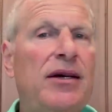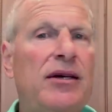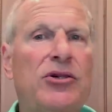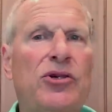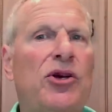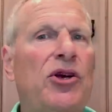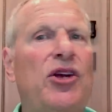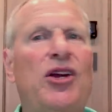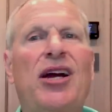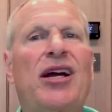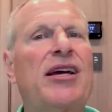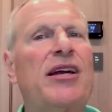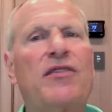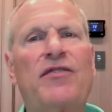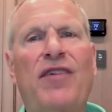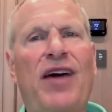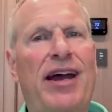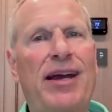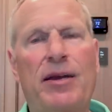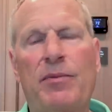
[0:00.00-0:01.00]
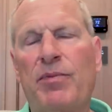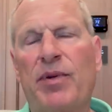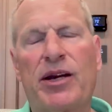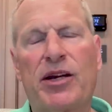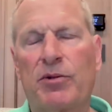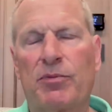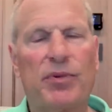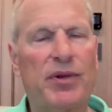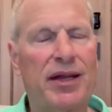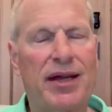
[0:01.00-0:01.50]
So you're not going to find a
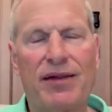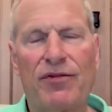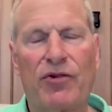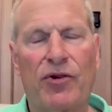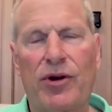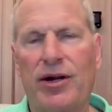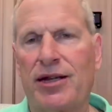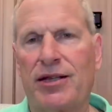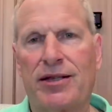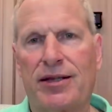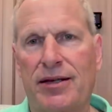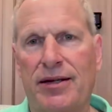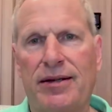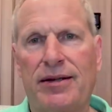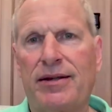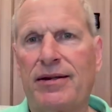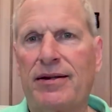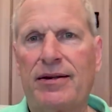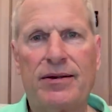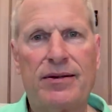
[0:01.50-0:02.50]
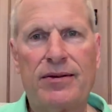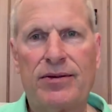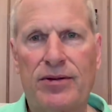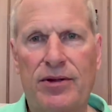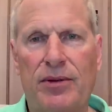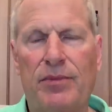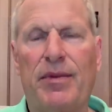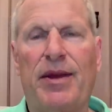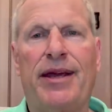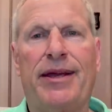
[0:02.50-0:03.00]
bigger believer in it than
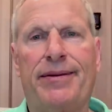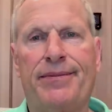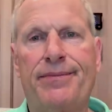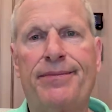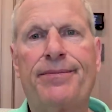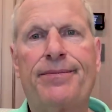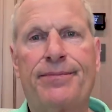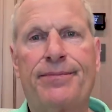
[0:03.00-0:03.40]
than me.